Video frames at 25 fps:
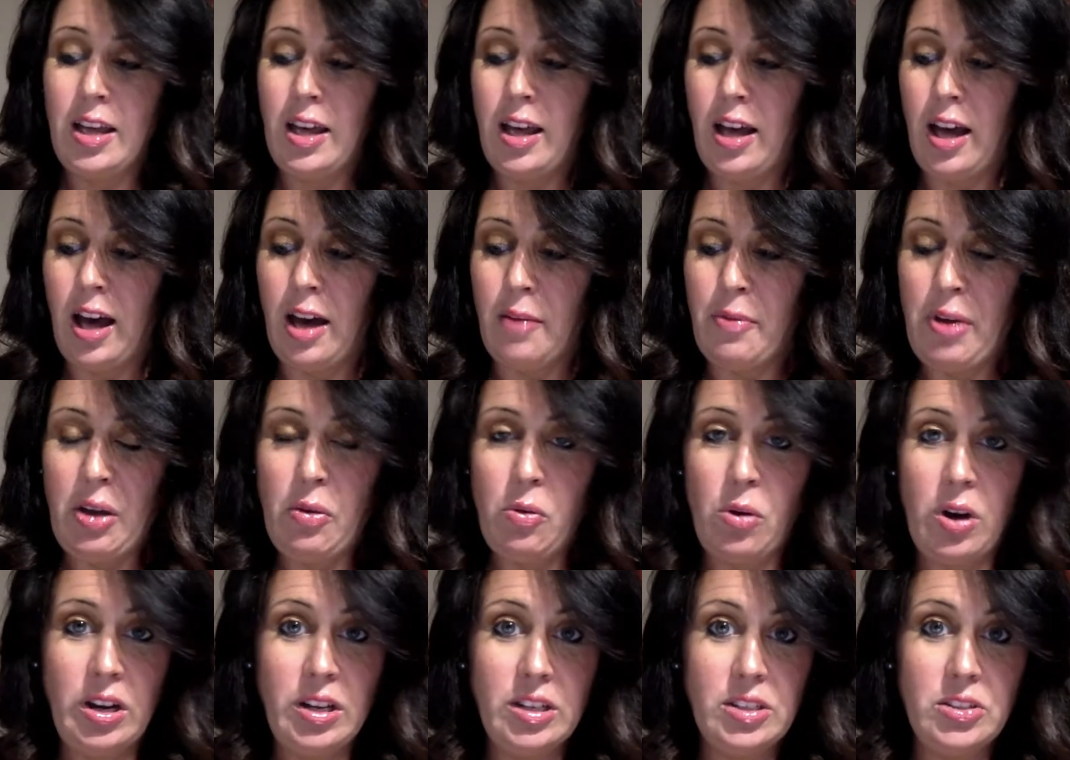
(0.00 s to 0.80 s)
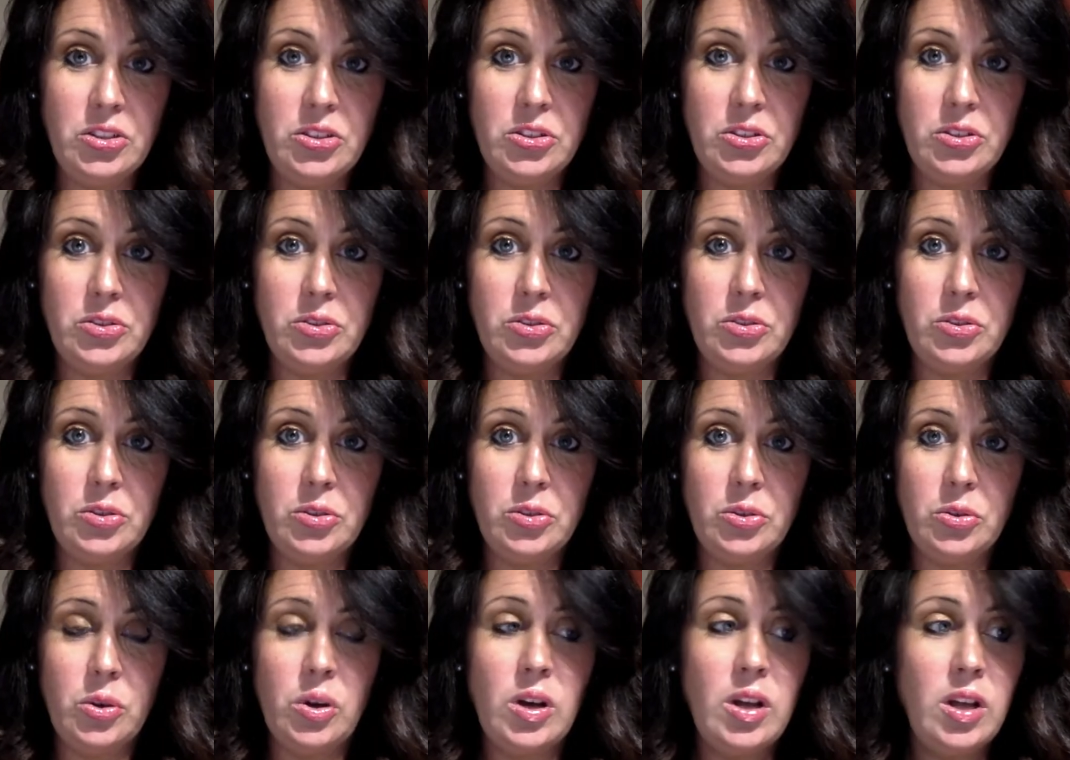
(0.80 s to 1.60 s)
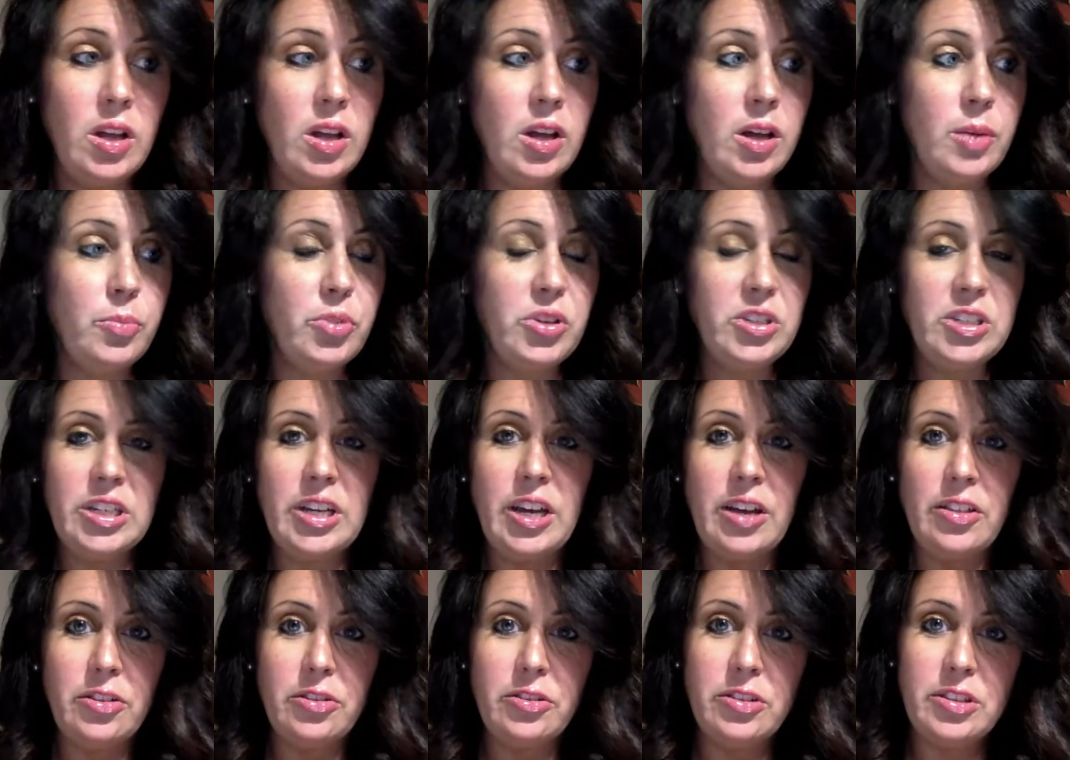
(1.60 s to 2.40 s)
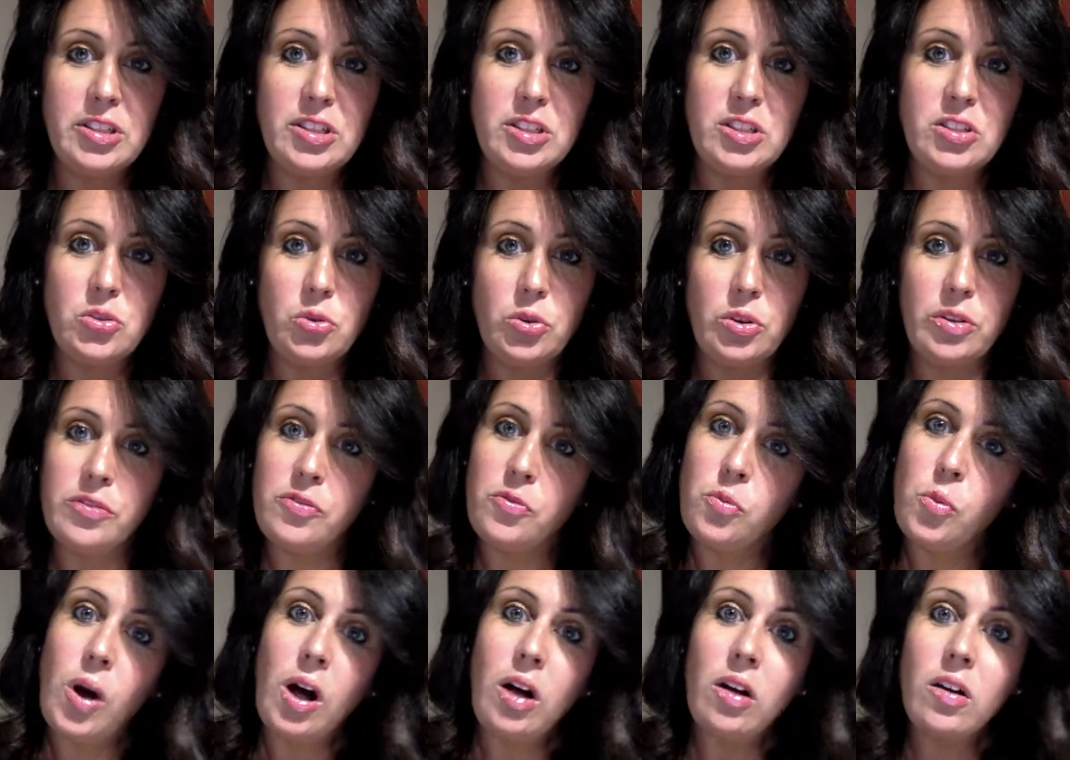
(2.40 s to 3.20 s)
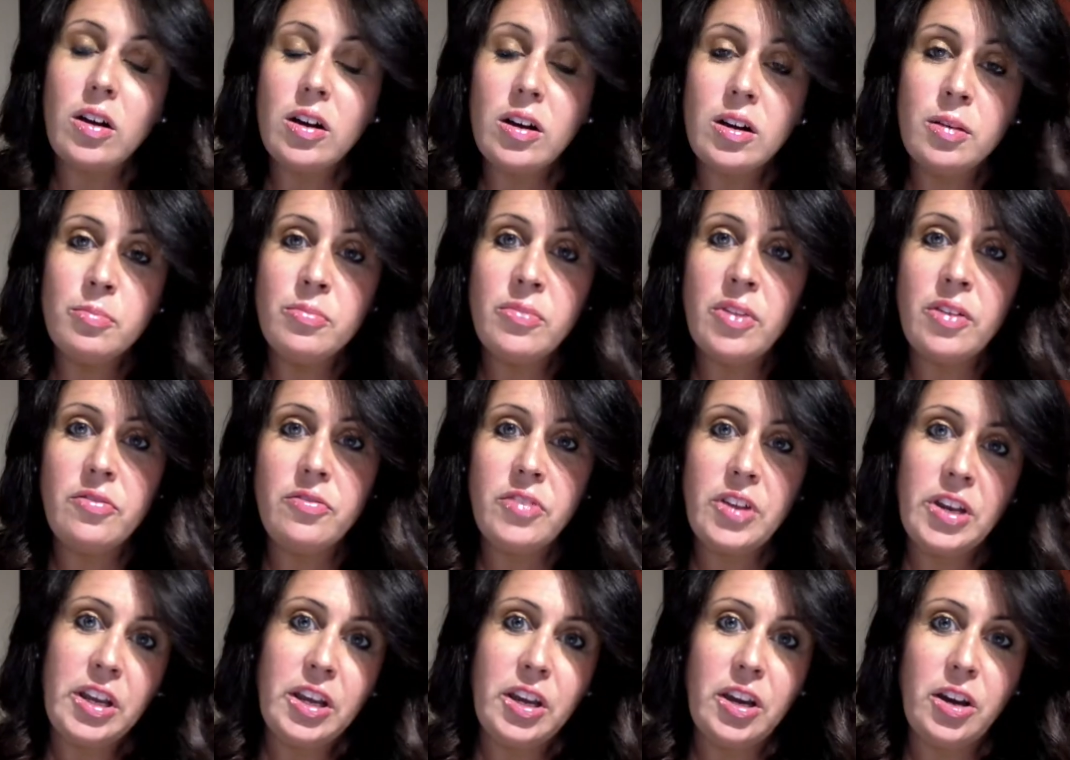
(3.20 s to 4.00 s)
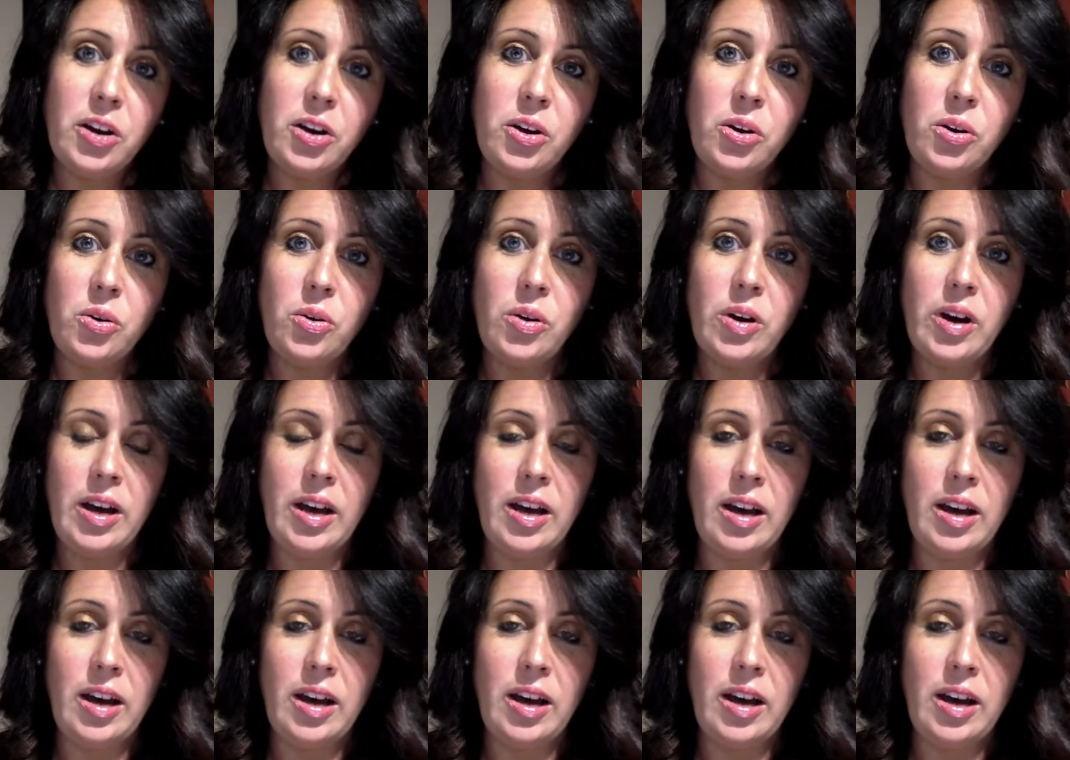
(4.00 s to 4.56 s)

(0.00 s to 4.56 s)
I wanted to put together this sort of welcome video